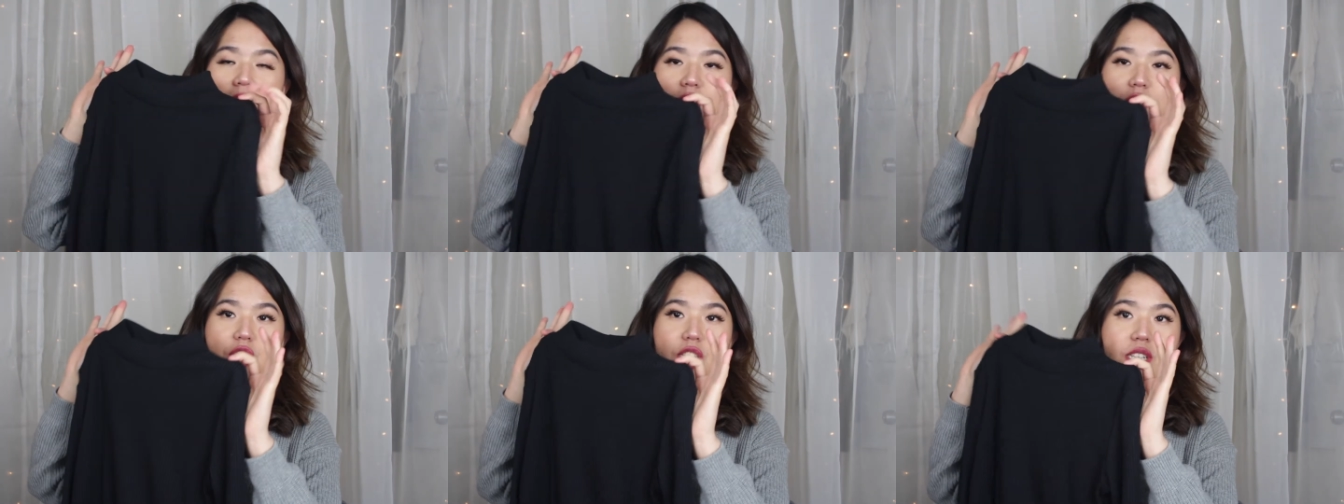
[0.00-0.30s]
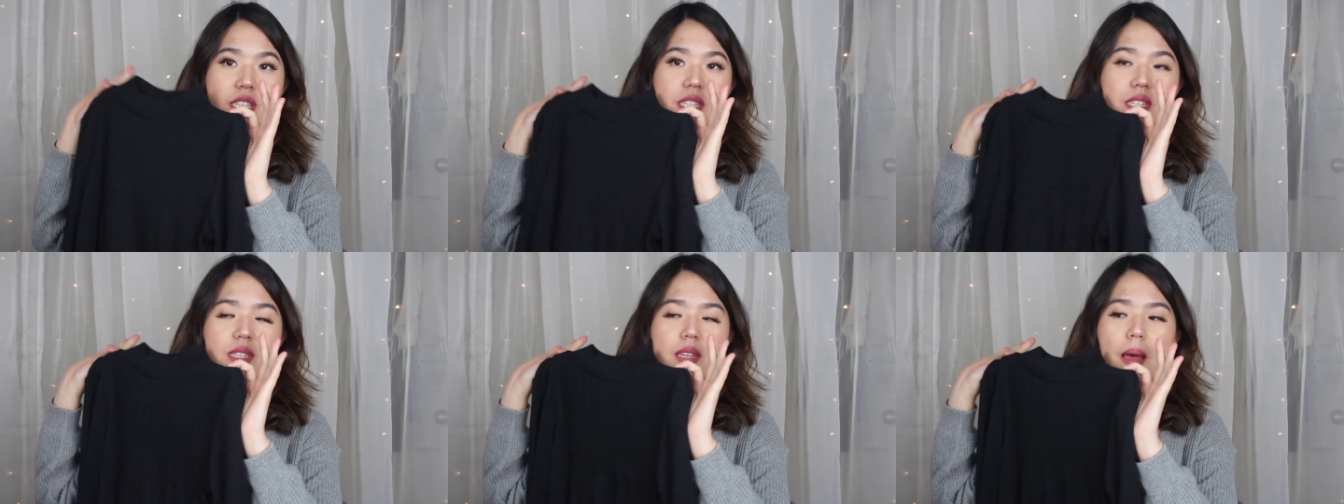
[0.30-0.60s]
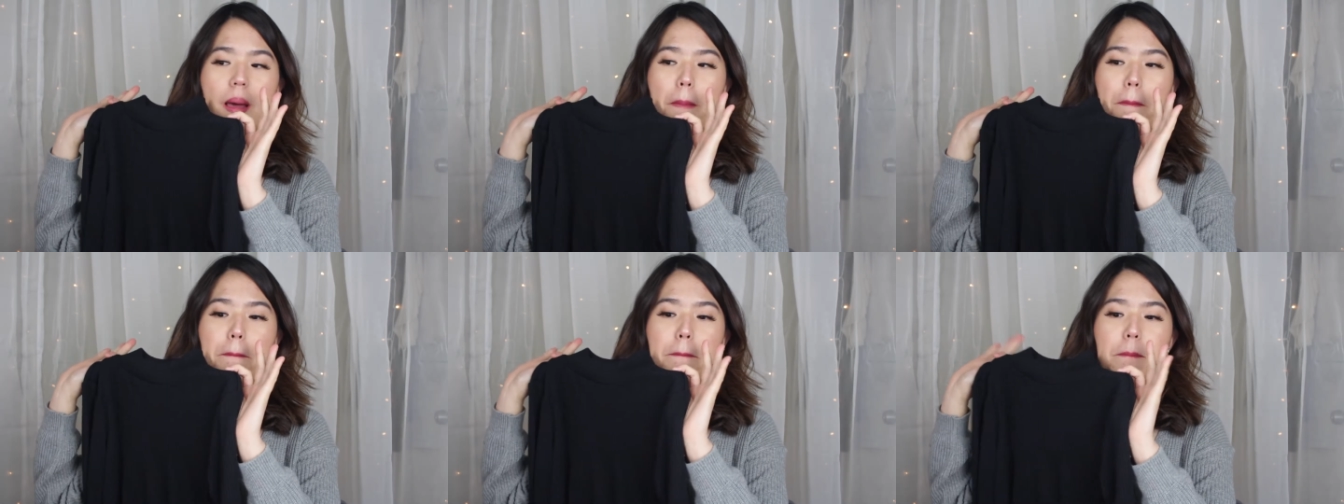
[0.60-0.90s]

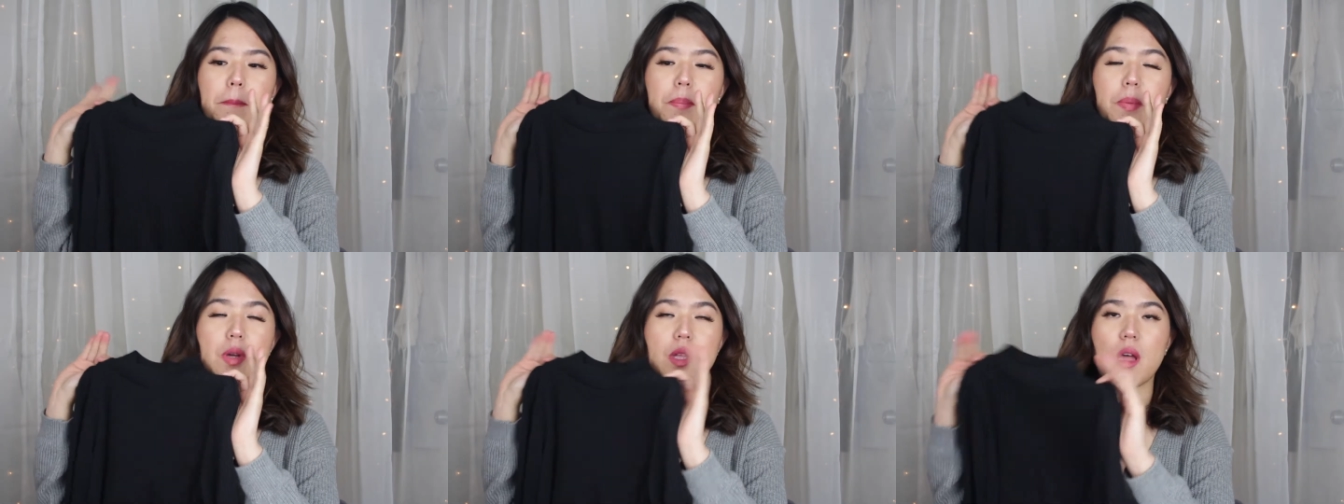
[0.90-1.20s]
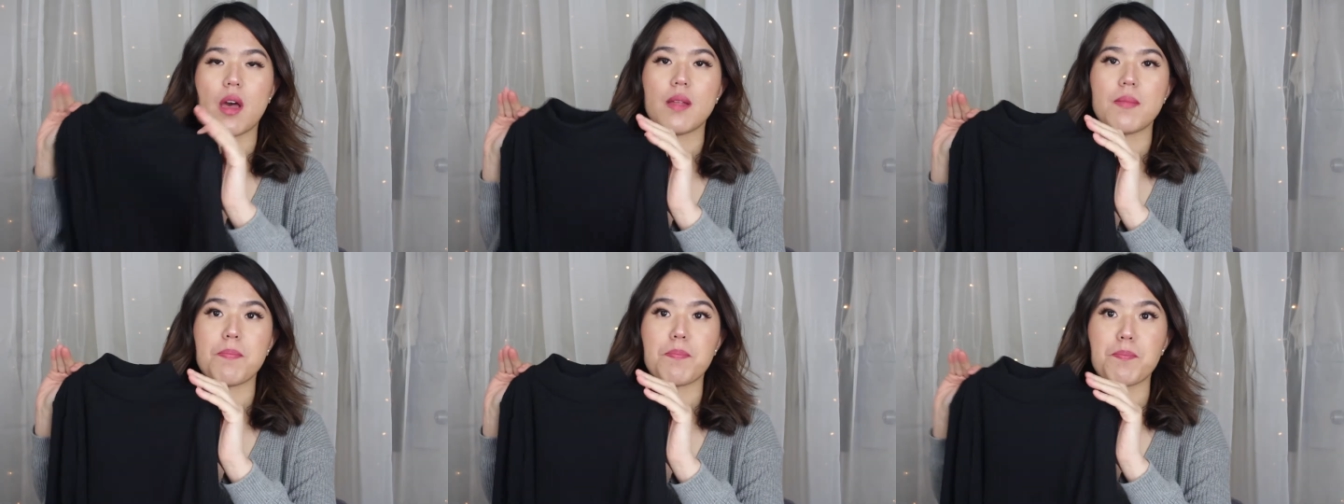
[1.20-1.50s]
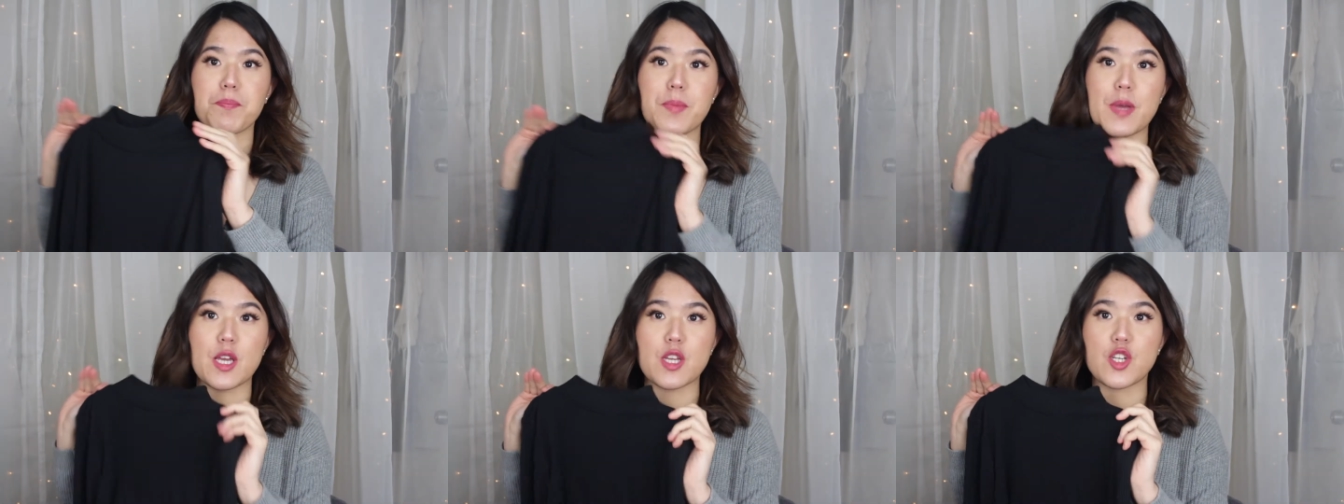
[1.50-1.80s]
just uh, put on
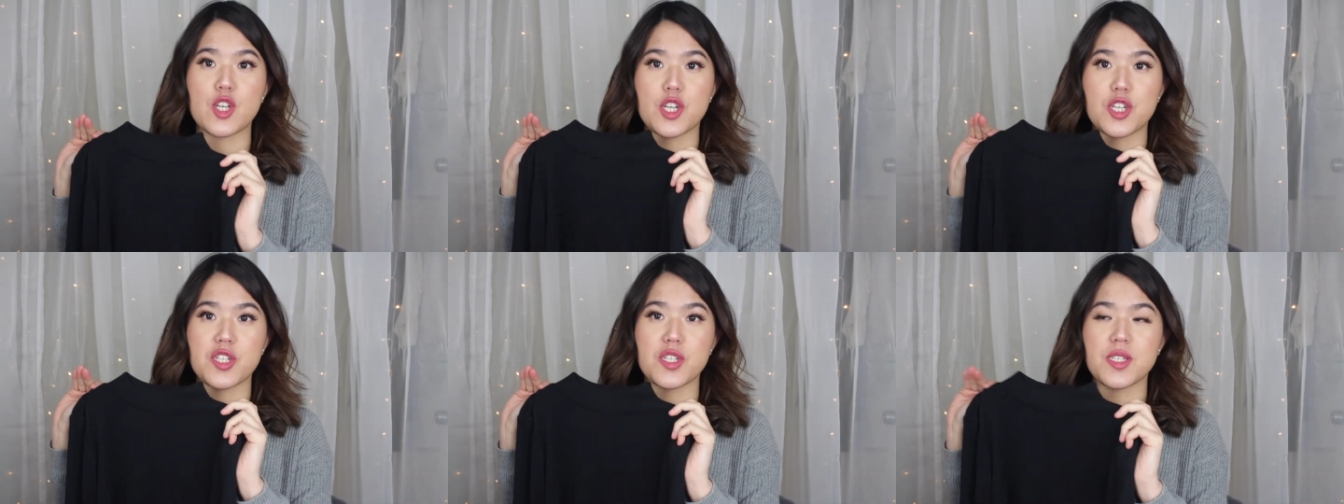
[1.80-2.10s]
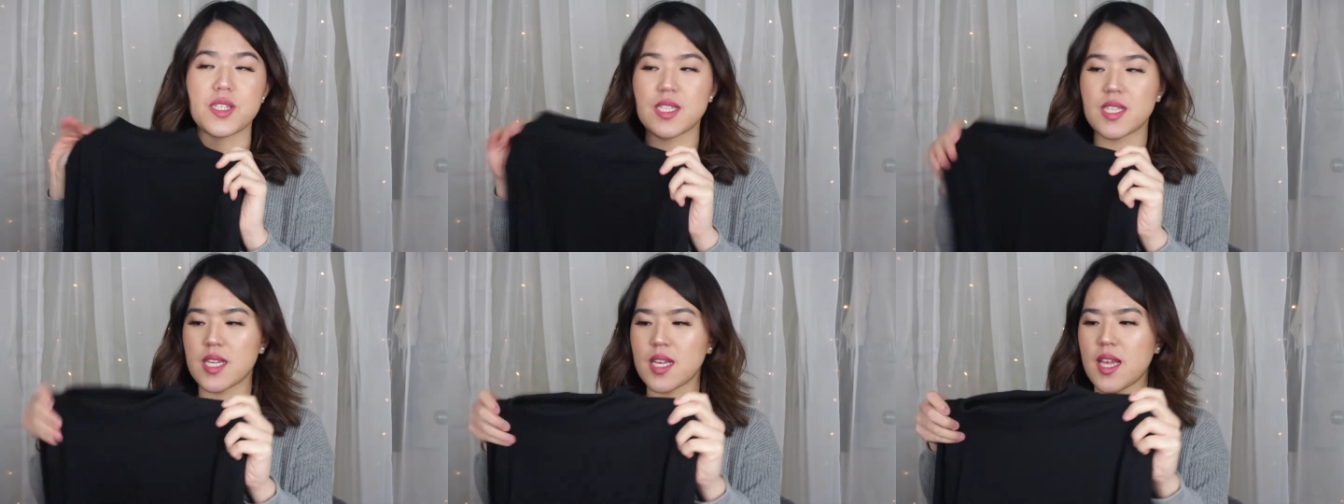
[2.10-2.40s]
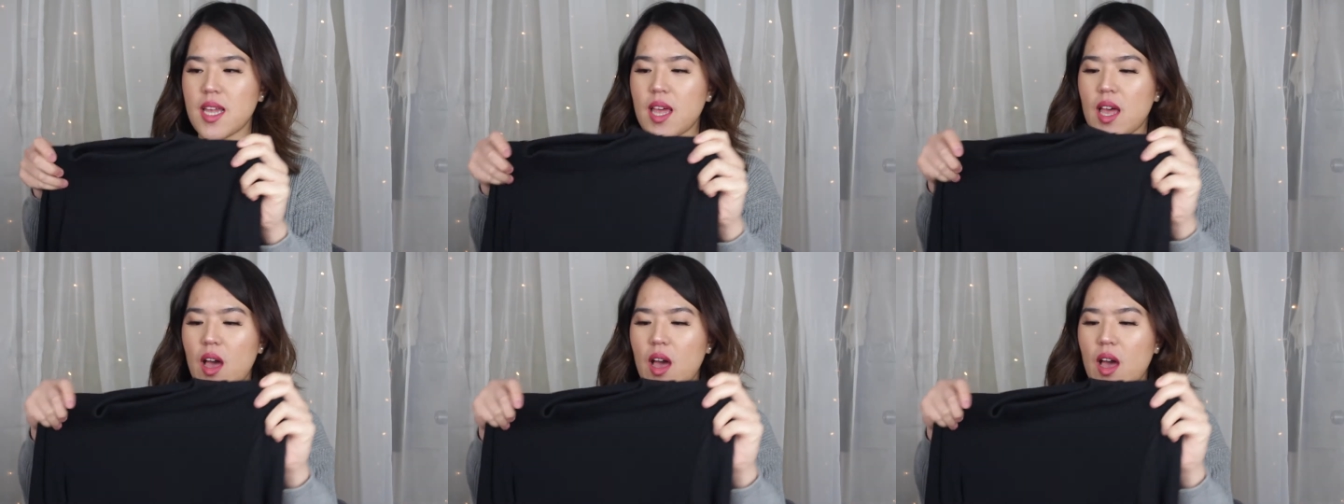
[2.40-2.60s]
pictures